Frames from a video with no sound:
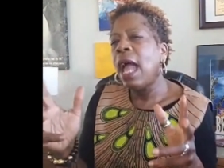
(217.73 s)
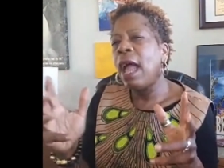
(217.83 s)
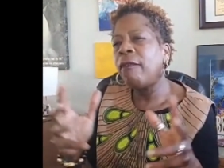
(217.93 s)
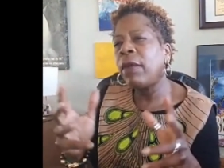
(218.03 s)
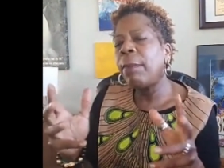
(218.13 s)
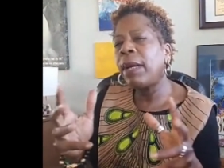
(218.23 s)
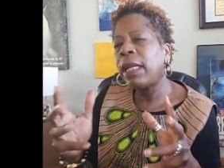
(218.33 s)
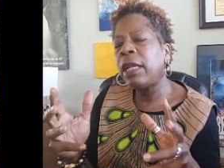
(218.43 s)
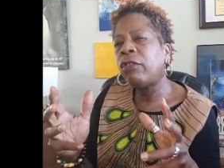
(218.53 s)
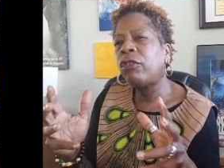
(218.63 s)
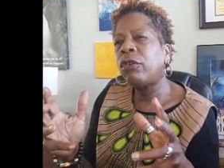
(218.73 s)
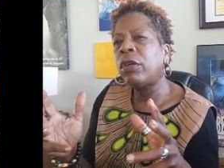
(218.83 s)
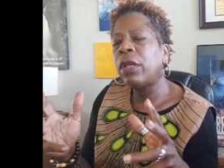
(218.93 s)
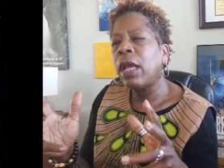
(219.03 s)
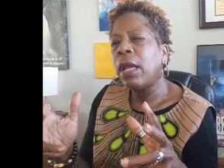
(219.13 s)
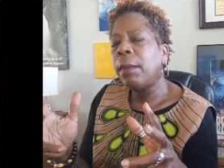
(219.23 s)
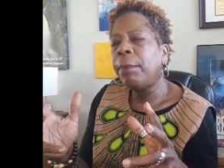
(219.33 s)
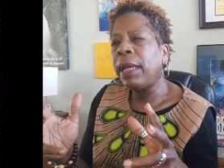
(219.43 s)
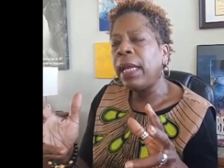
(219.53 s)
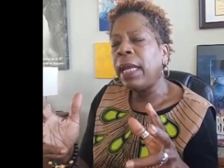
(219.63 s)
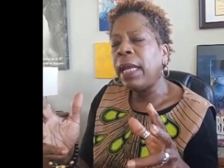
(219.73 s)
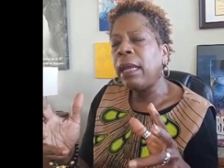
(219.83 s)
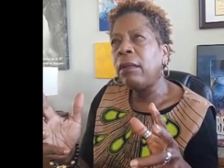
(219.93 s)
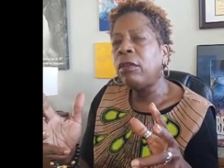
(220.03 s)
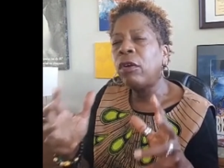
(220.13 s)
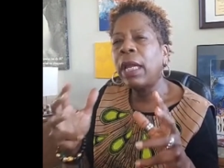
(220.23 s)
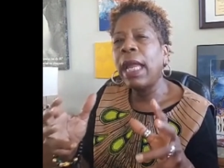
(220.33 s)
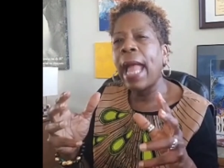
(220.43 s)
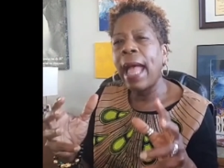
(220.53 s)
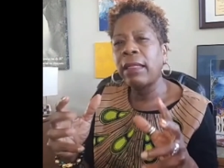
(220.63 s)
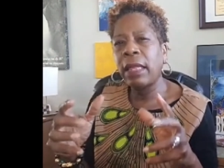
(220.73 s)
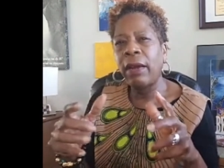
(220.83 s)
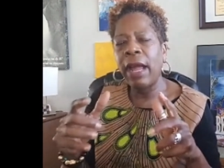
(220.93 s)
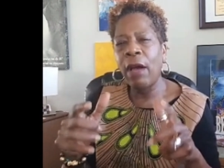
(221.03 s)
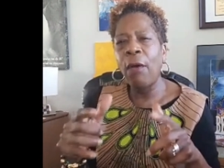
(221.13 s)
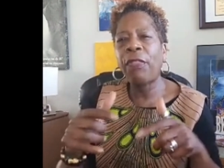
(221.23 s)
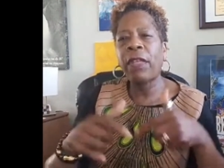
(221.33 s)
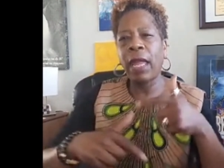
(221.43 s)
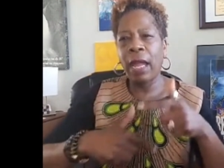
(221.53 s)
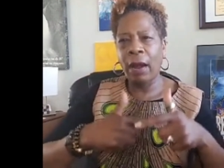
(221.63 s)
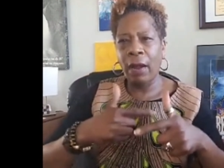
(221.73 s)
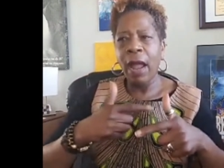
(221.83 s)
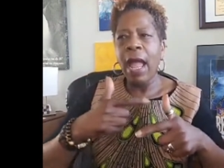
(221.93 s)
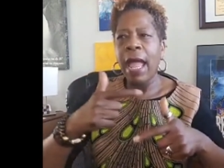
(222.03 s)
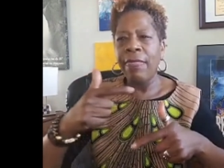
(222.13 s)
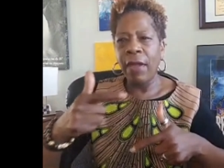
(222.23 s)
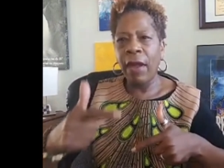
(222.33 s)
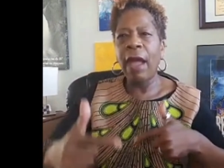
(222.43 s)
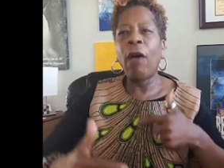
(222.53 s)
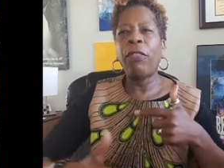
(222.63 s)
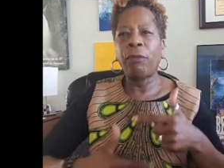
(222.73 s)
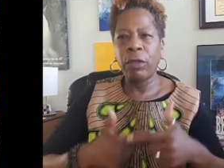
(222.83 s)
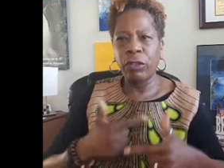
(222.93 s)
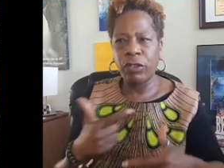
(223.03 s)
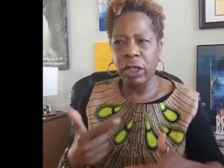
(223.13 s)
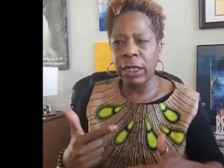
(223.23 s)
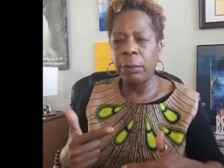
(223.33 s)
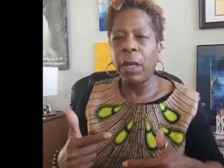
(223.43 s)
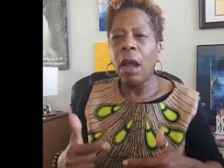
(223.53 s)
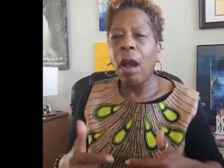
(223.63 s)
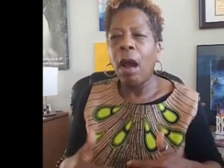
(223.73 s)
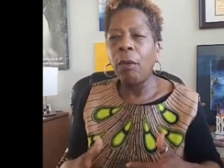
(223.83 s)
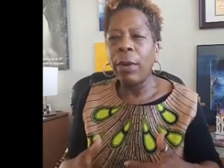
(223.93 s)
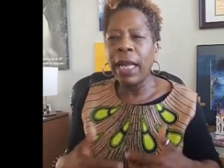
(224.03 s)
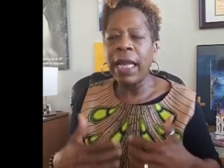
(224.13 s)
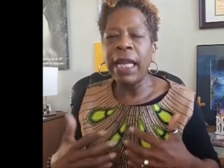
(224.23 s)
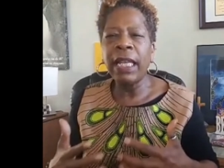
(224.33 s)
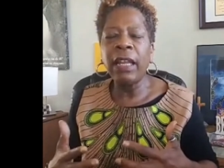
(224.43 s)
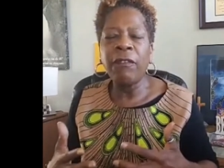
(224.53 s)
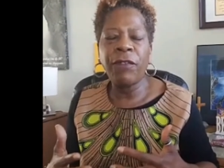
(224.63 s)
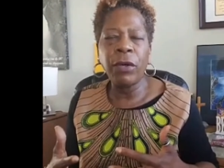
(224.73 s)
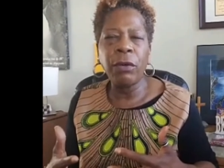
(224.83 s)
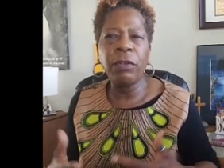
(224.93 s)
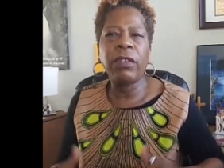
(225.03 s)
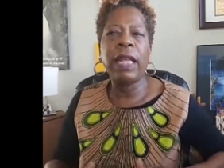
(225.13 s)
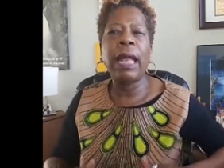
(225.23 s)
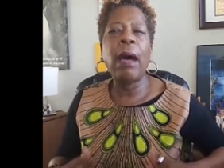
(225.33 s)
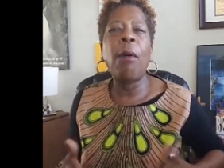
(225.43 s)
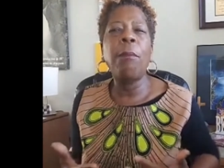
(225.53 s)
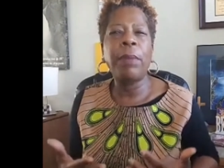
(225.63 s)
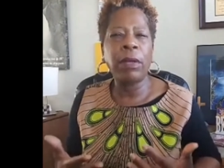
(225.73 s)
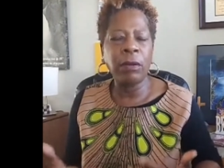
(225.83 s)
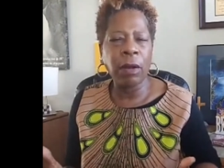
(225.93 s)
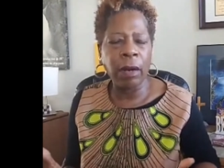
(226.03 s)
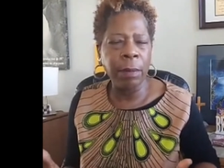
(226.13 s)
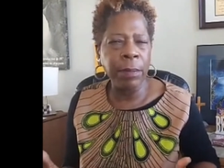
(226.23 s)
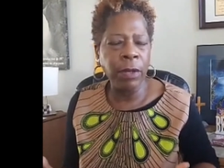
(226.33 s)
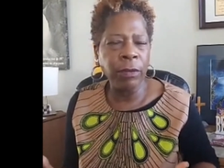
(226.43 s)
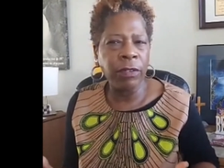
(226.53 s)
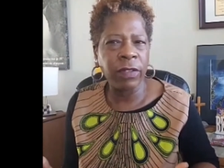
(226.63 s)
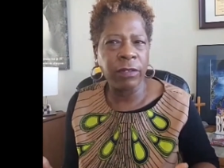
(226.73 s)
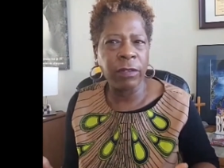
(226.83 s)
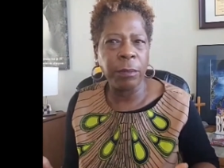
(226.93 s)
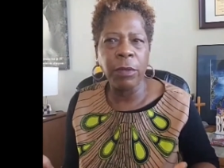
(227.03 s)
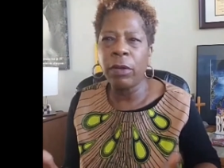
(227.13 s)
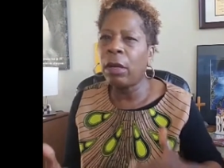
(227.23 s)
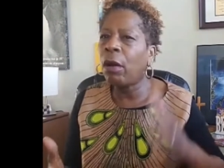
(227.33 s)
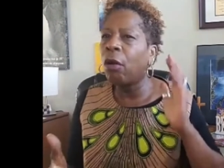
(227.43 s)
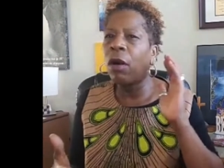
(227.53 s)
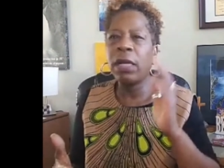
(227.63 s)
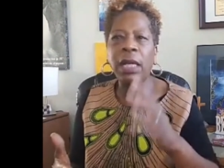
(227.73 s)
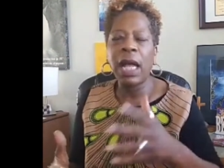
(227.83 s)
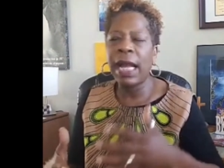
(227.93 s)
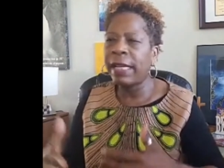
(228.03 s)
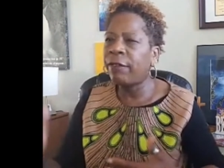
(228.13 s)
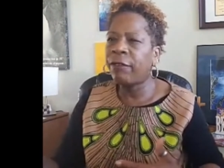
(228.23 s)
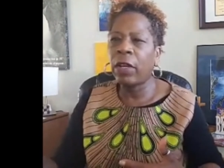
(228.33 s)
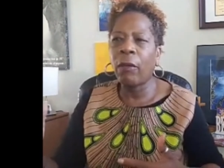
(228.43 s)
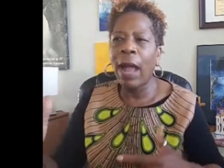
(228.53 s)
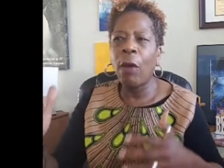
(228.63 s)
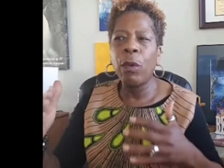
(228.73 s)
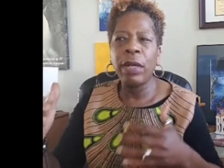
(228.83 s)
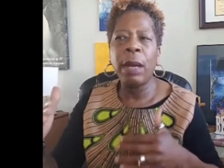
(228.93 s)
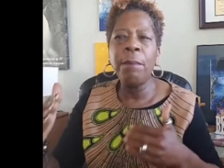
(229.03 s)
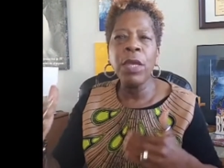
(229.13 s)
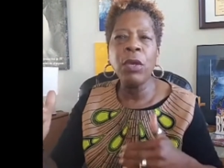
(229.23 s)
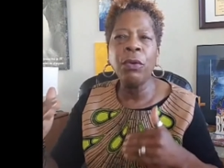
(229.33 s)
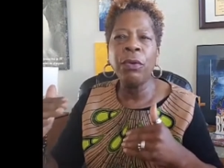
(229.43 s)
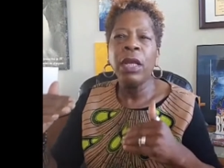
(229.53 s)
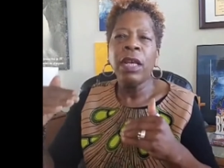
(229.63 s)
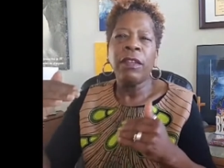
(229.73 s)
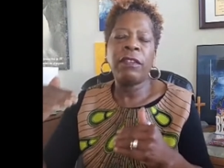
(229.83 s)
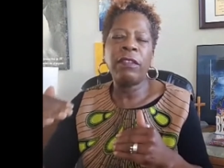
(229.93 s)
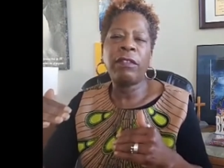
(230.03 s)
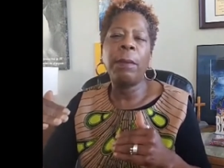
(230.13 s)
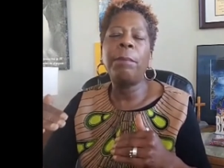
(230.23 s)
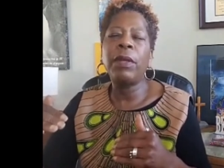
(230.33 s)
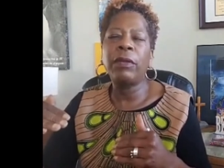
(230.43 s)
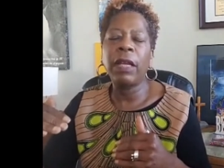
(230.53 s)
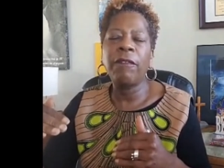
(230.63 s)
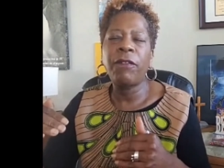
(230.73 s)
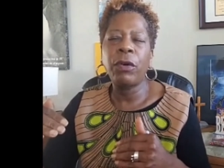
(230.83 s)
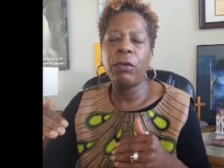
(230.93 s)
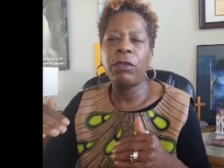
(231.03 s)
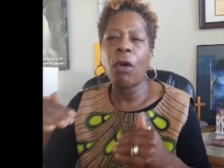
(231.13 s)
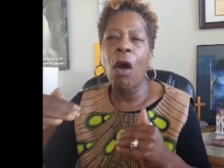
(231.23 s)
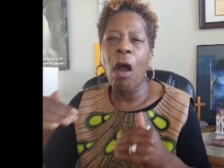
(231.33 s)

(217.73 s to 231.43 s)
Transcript: Everybody should be looking at their health care and their health regime. Are we eating foods that help build our immune system? You can go online and figure out what immune system building foods